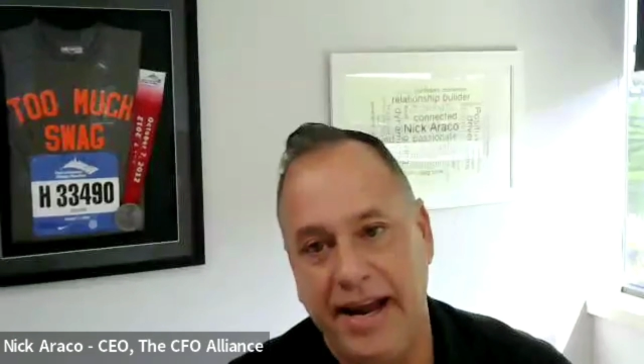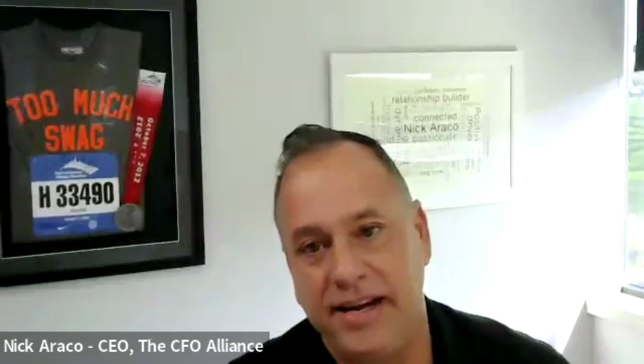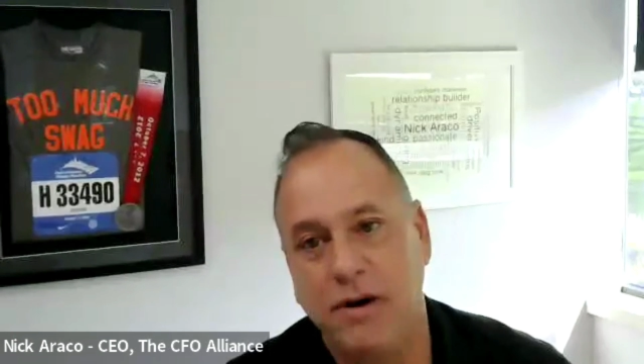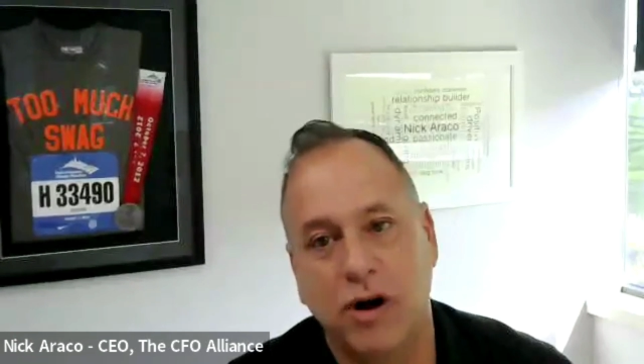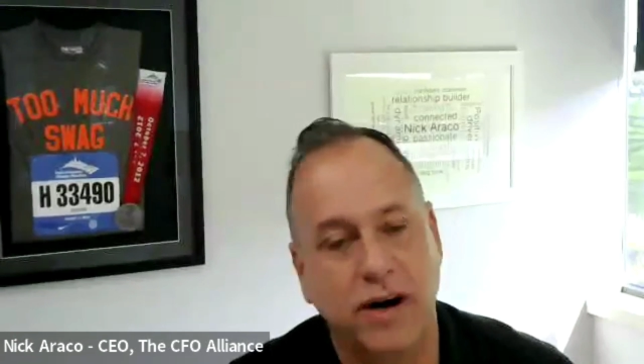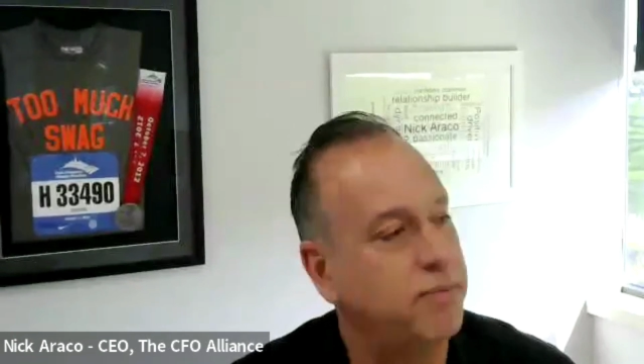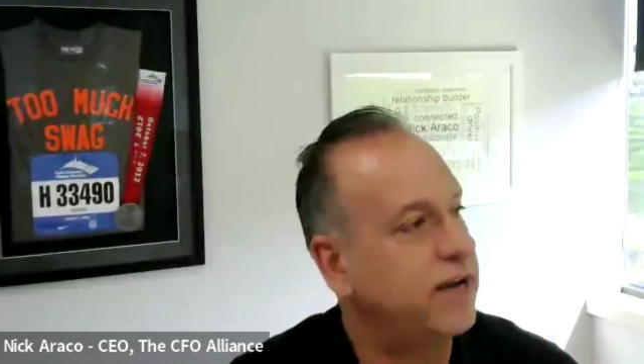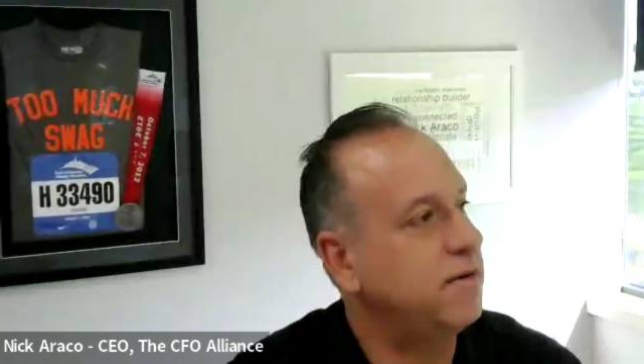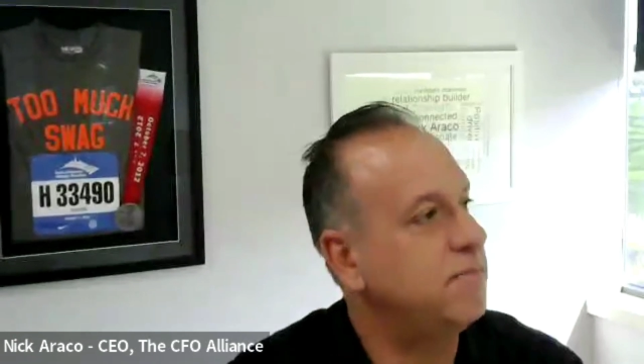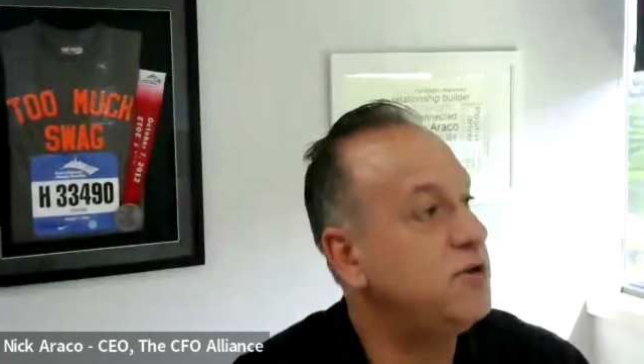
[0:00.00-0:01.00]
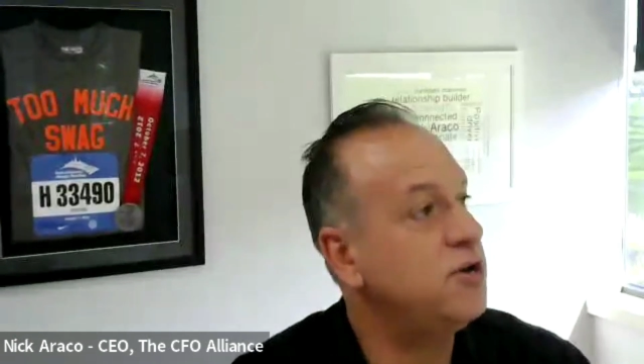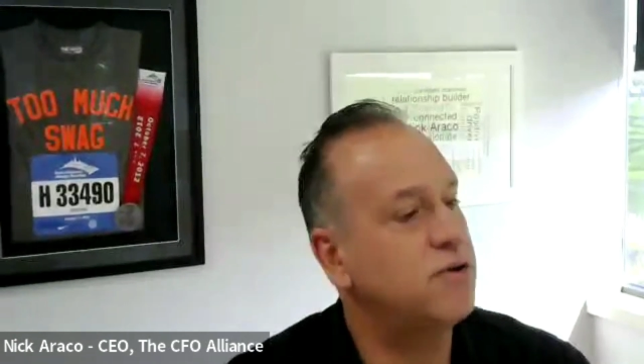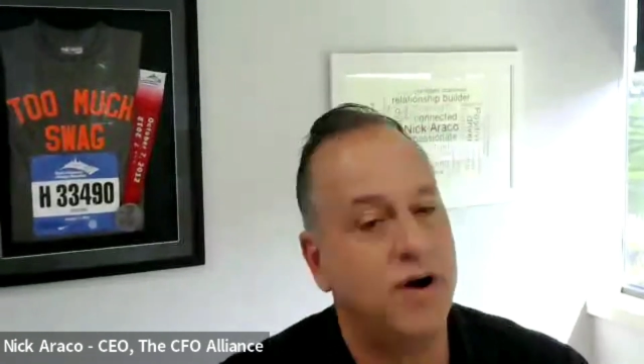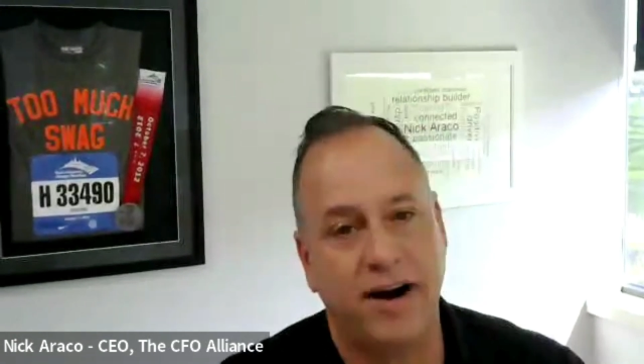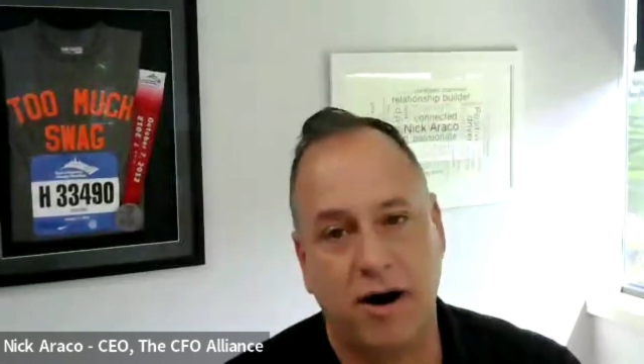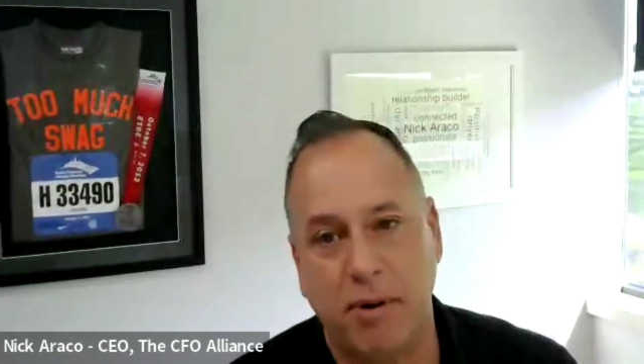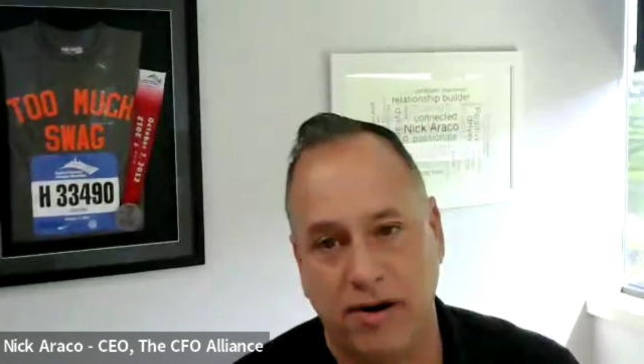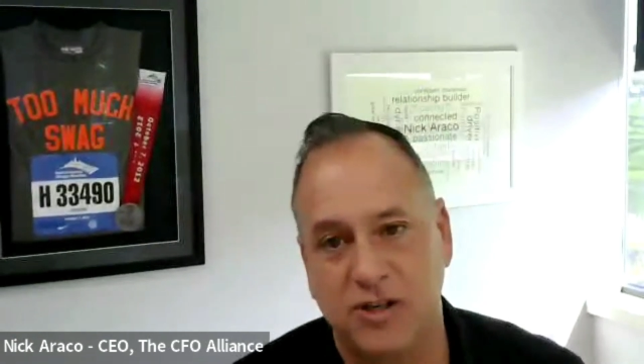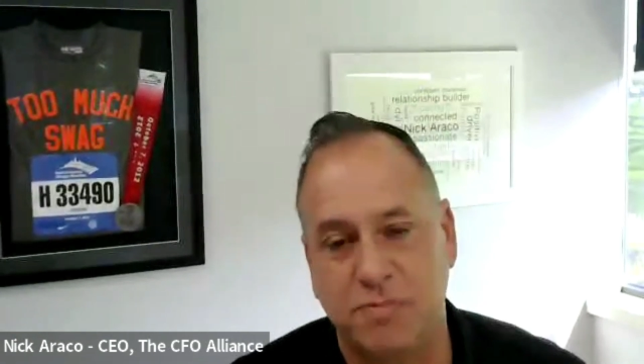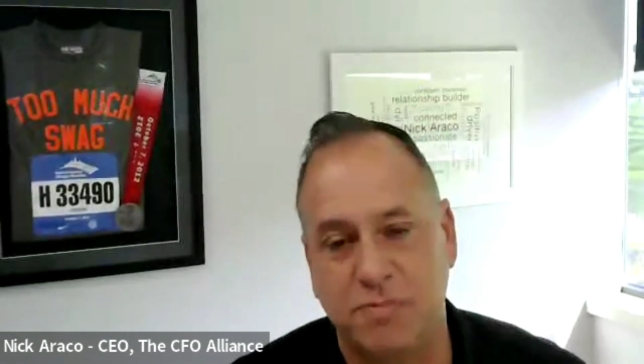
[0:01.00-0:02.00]
Andy, we're going to bring you and our
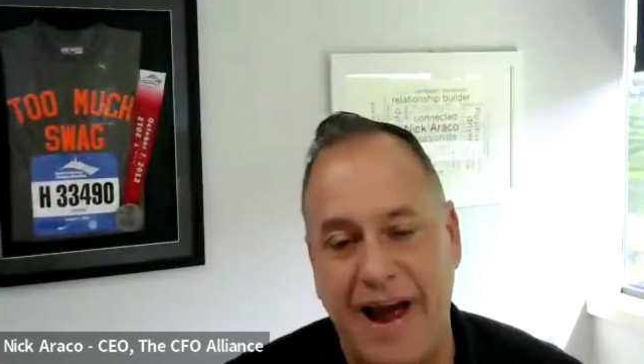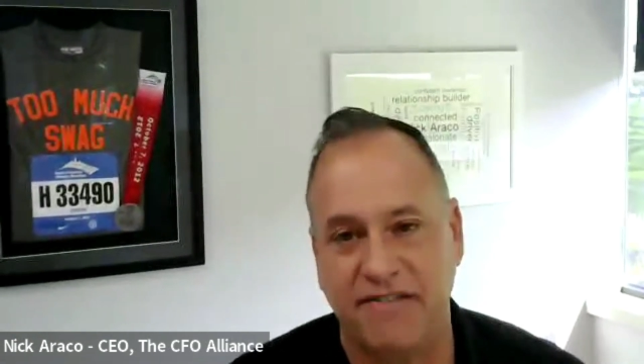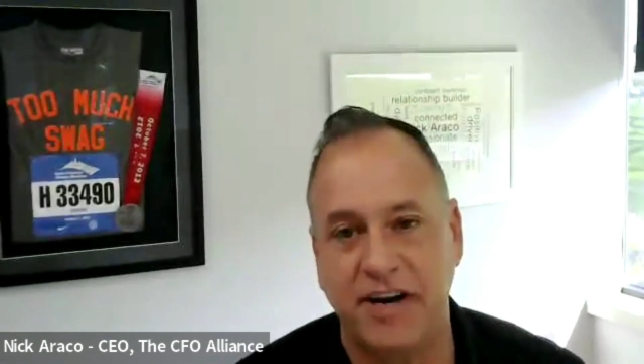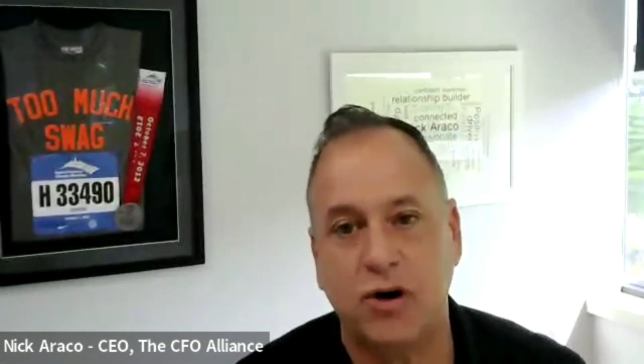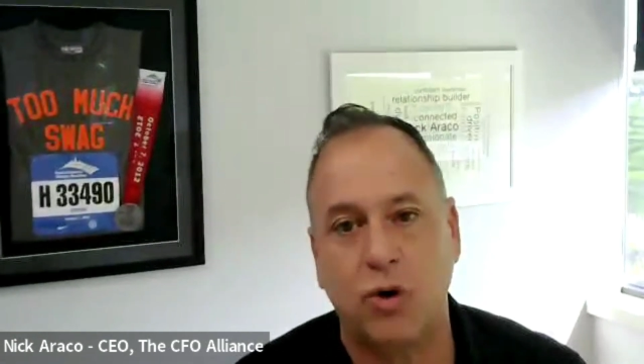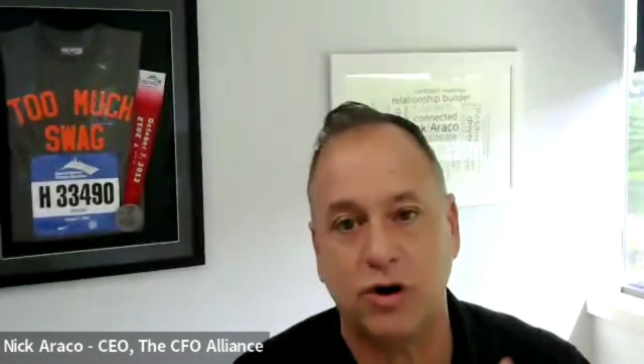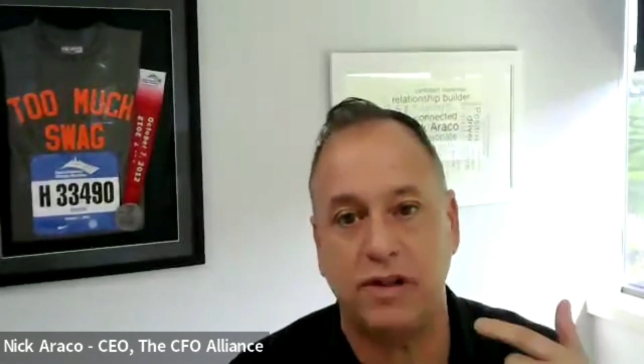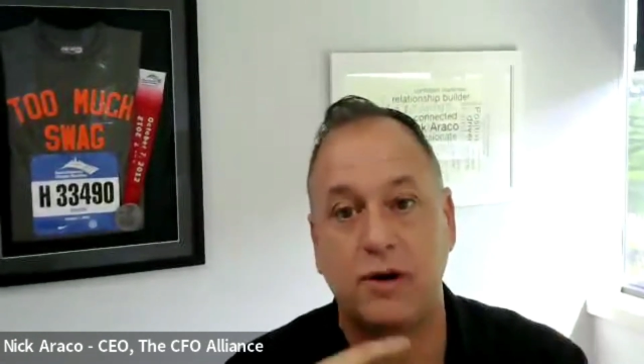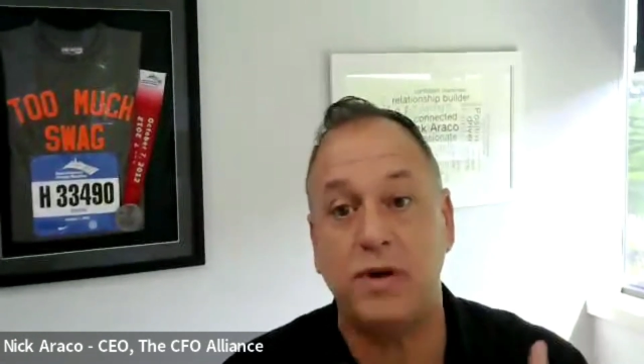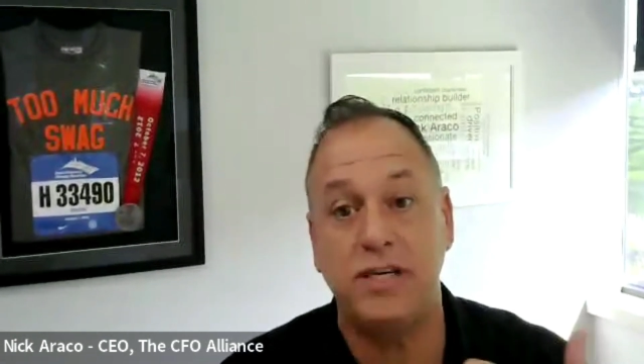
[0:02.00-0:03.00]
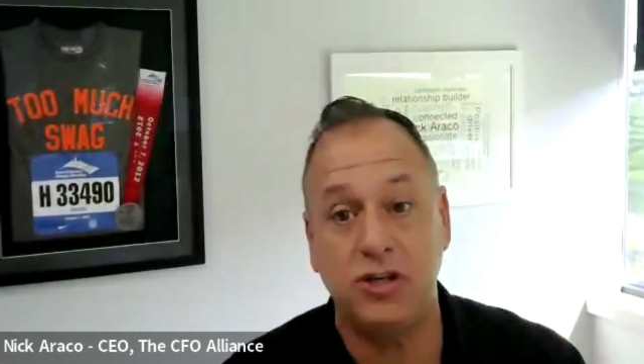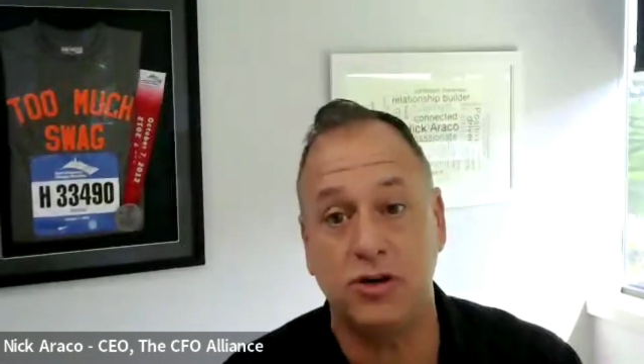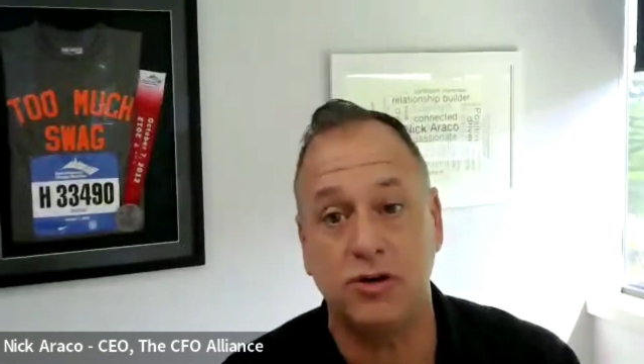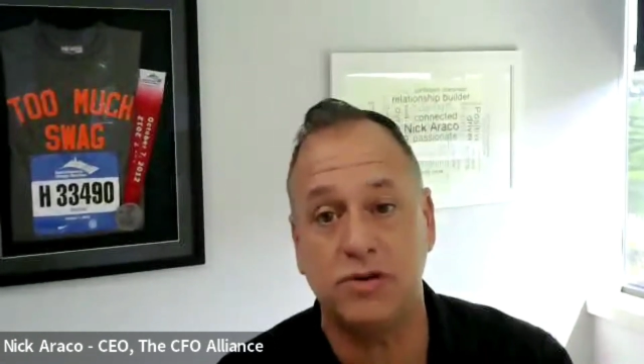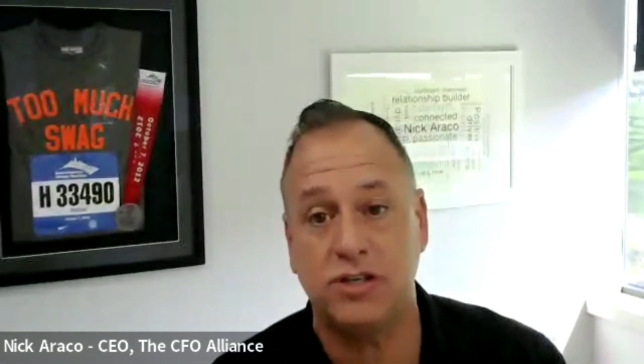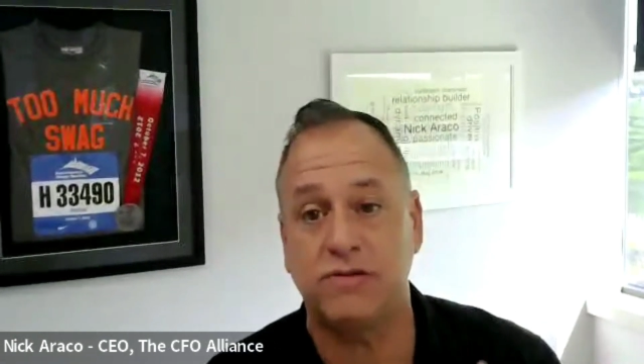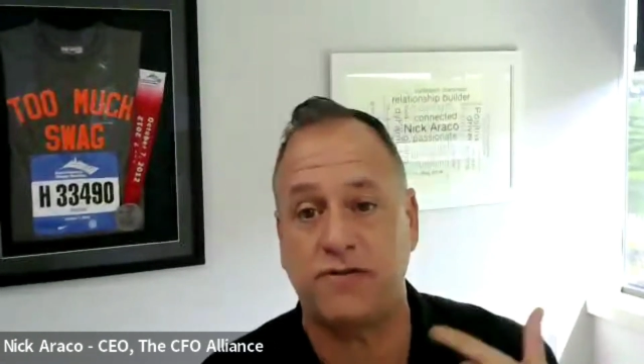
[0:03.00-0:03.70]
partners back every quarter like we do